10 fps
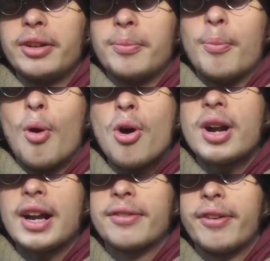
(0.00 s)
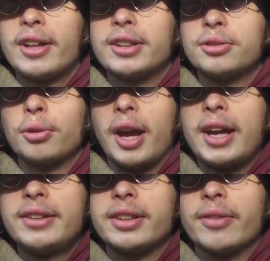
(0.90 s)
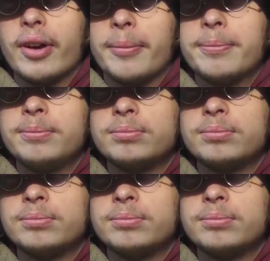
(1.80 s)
more I fell into hating them,